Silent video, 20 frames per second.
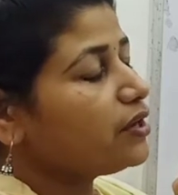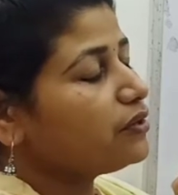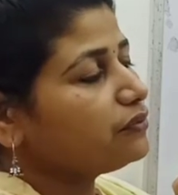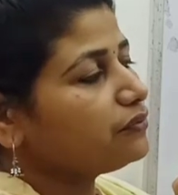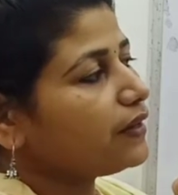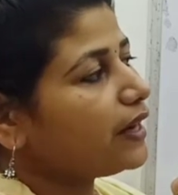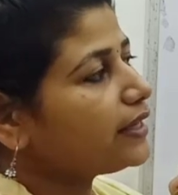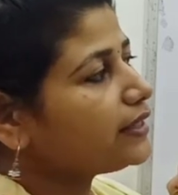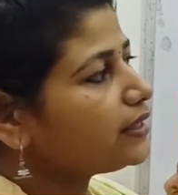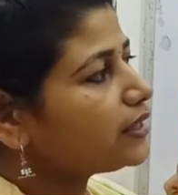
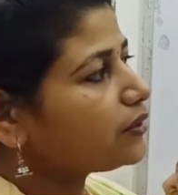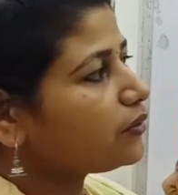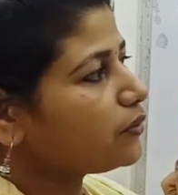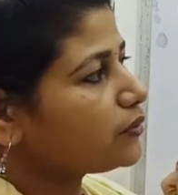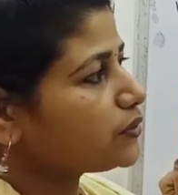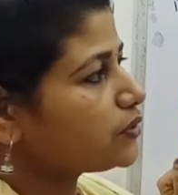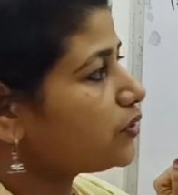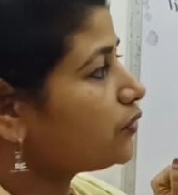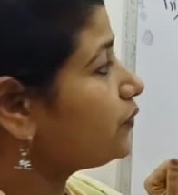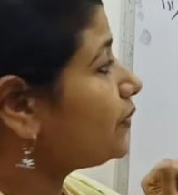Find the
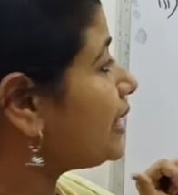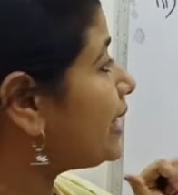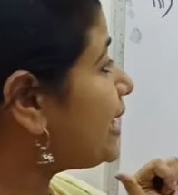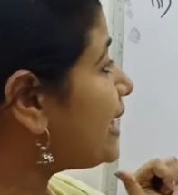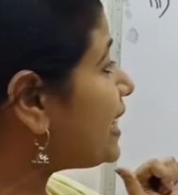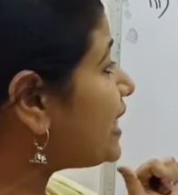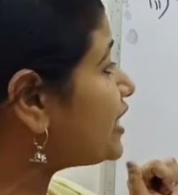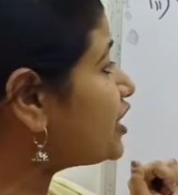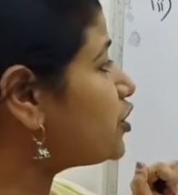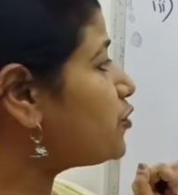cost of
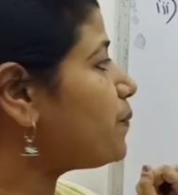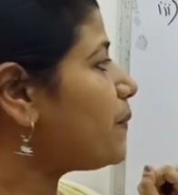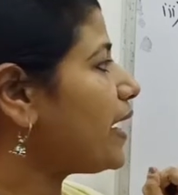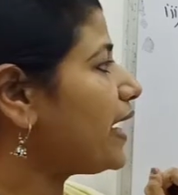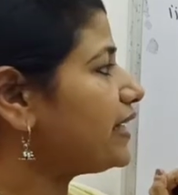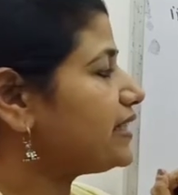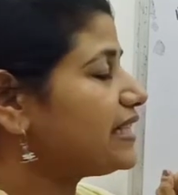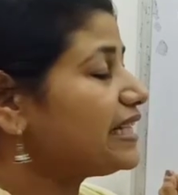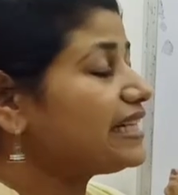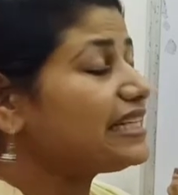each
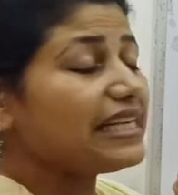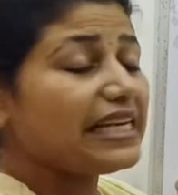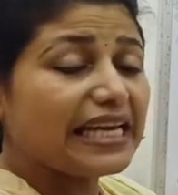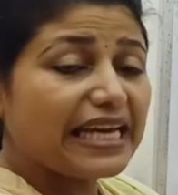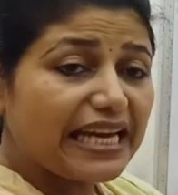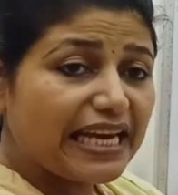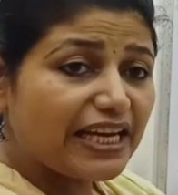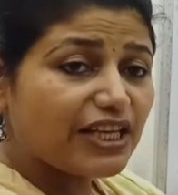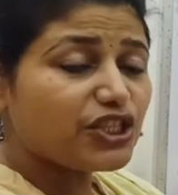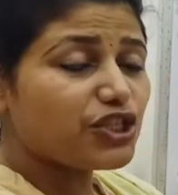bat and
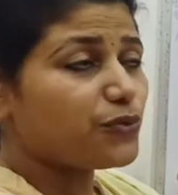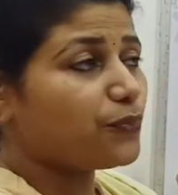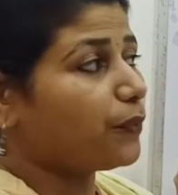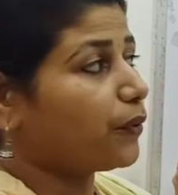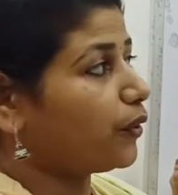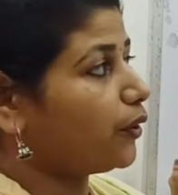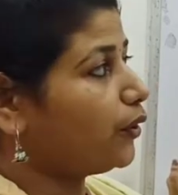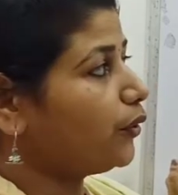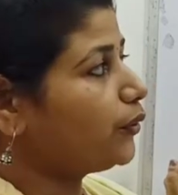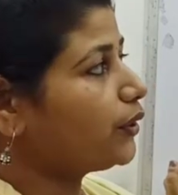each
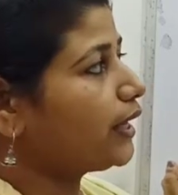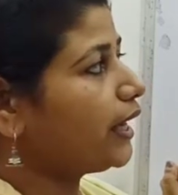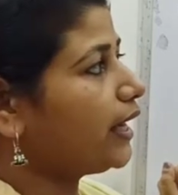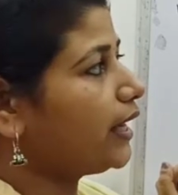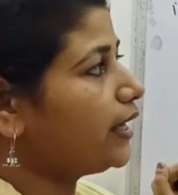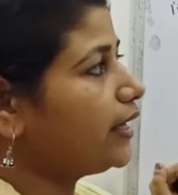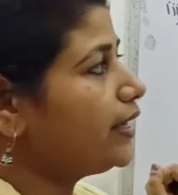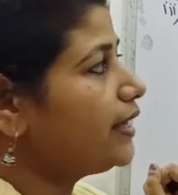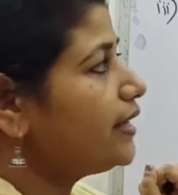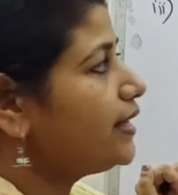ball.
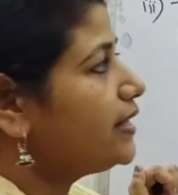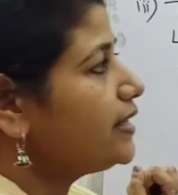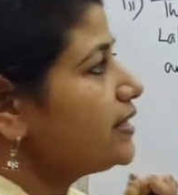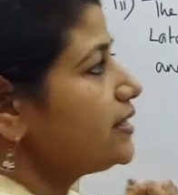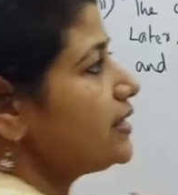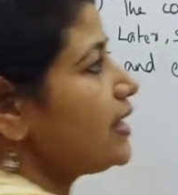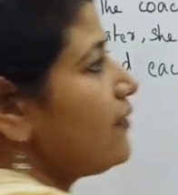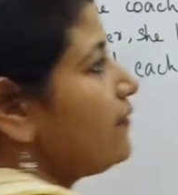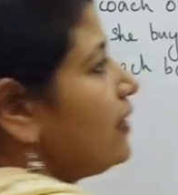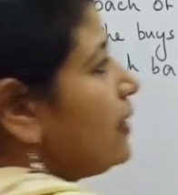Okay.
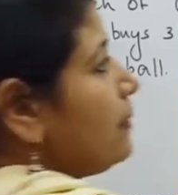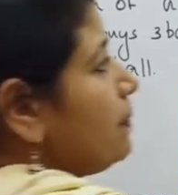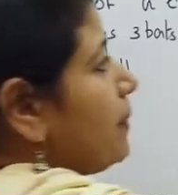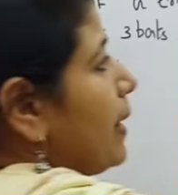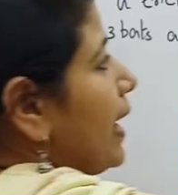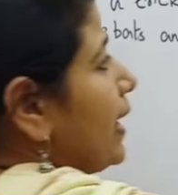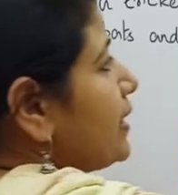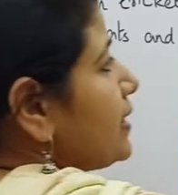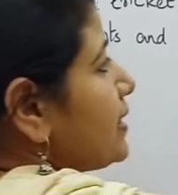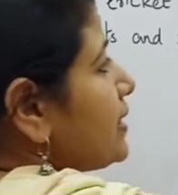7
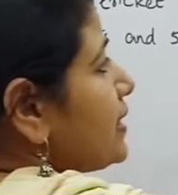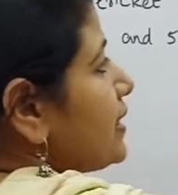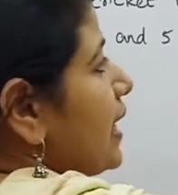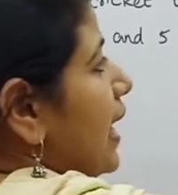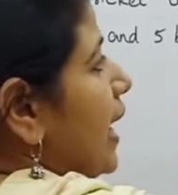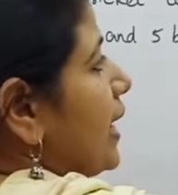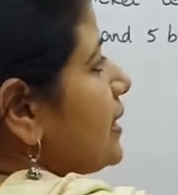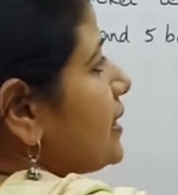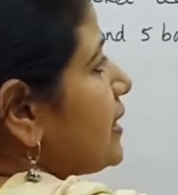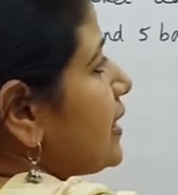bats
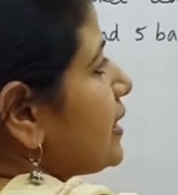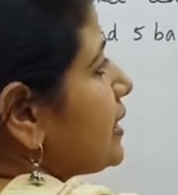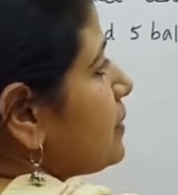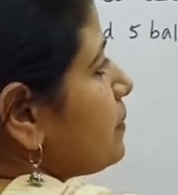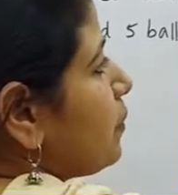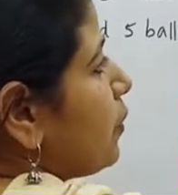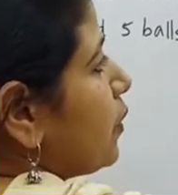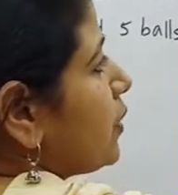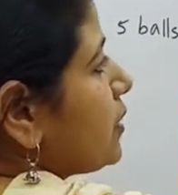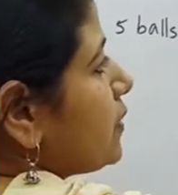and 6
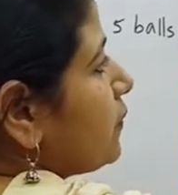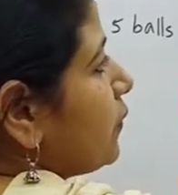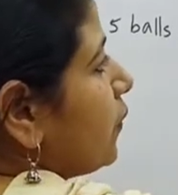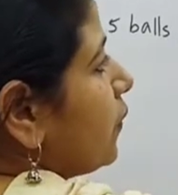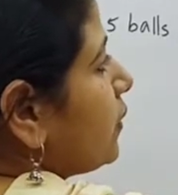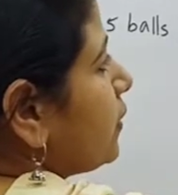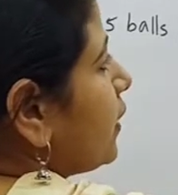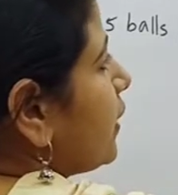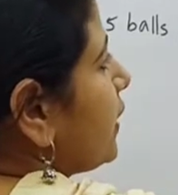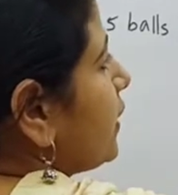balls
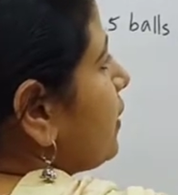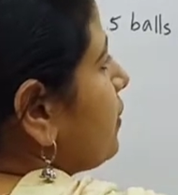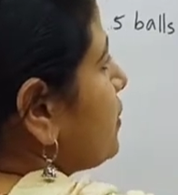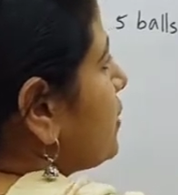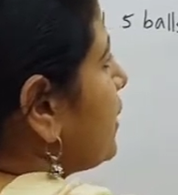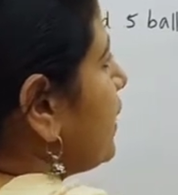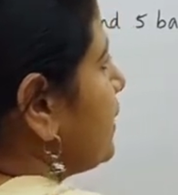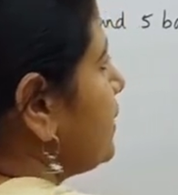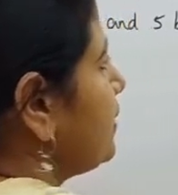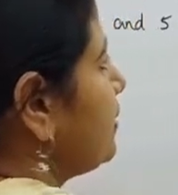for
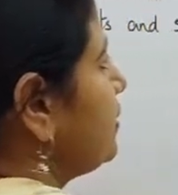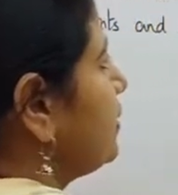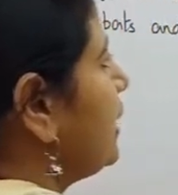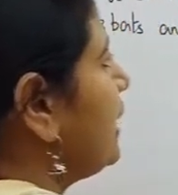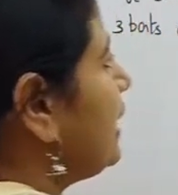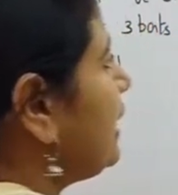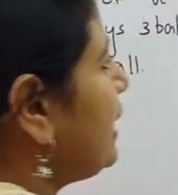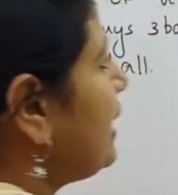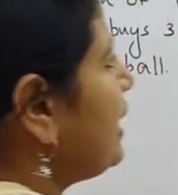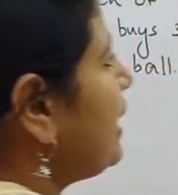
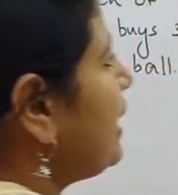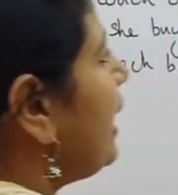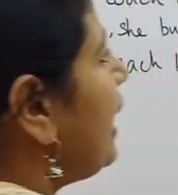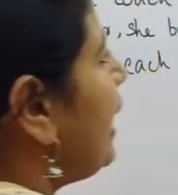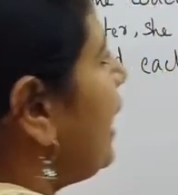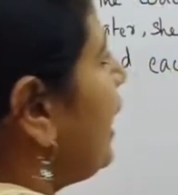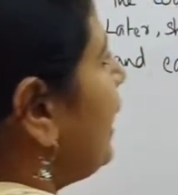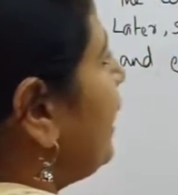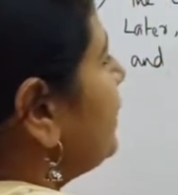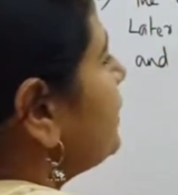3,800
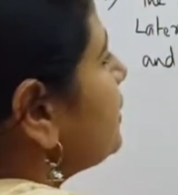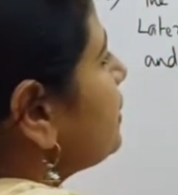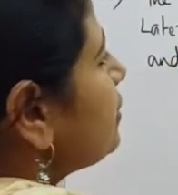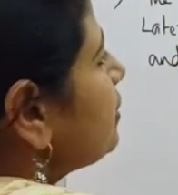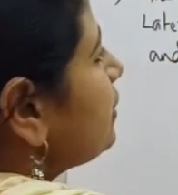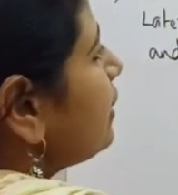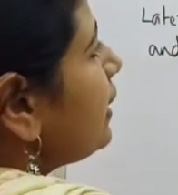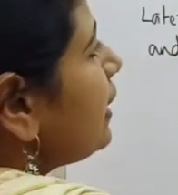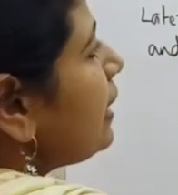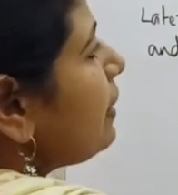and
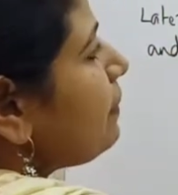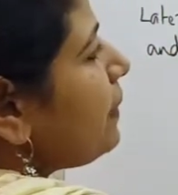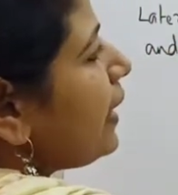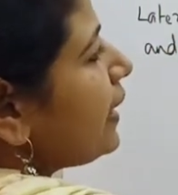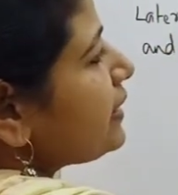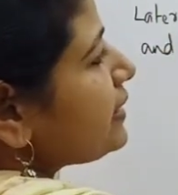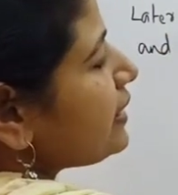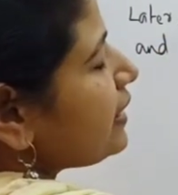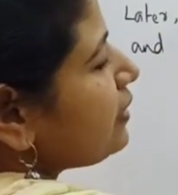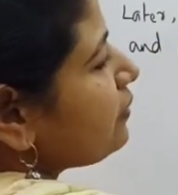3
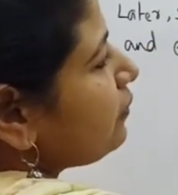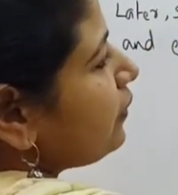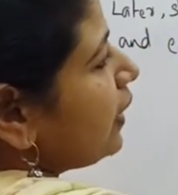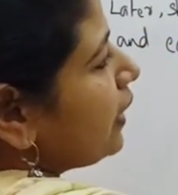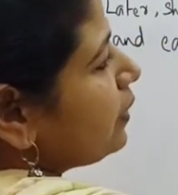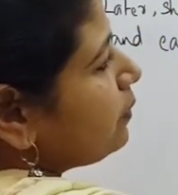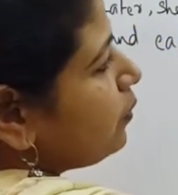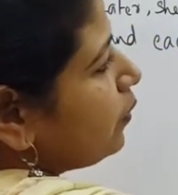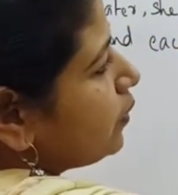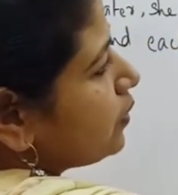bats and
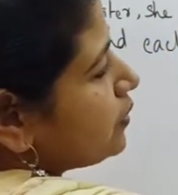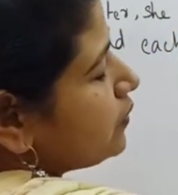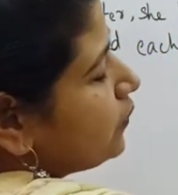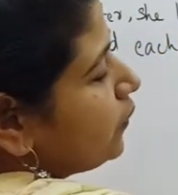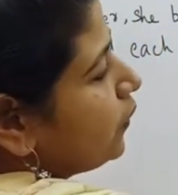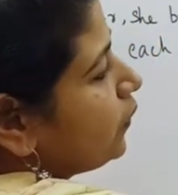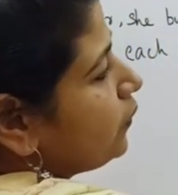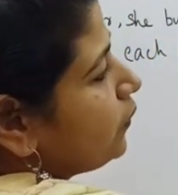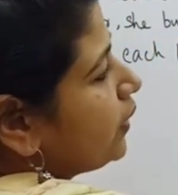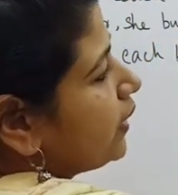5 balls
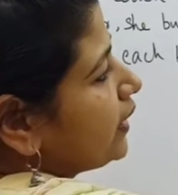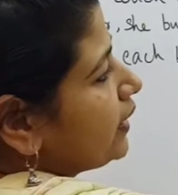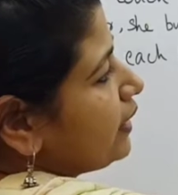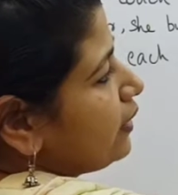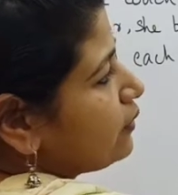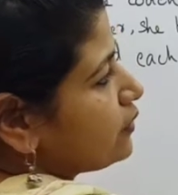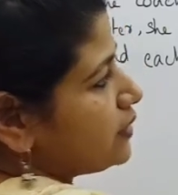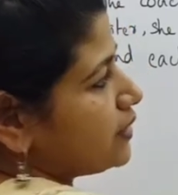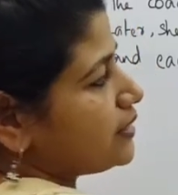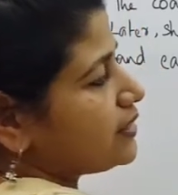for
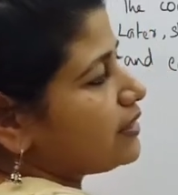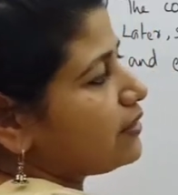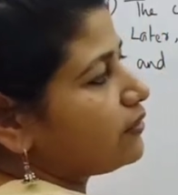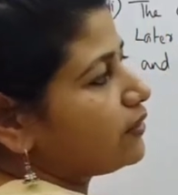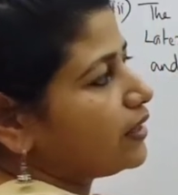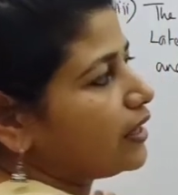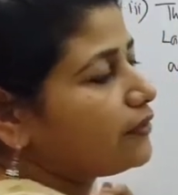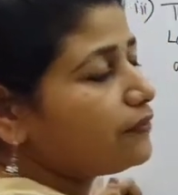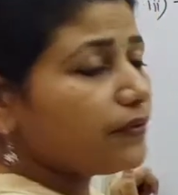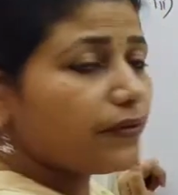
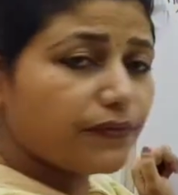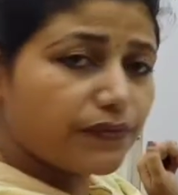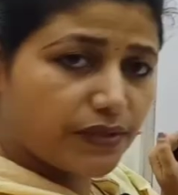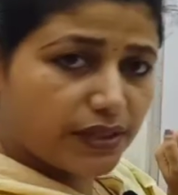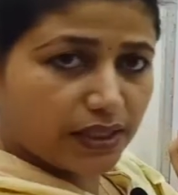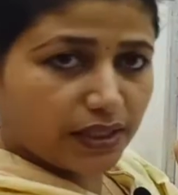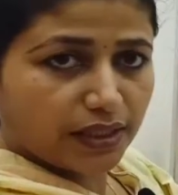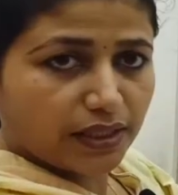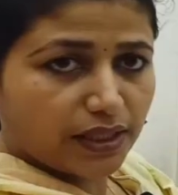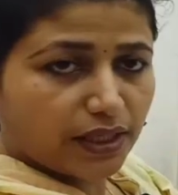
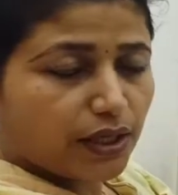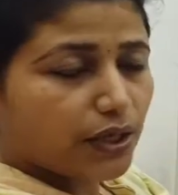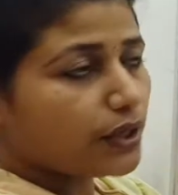1,750.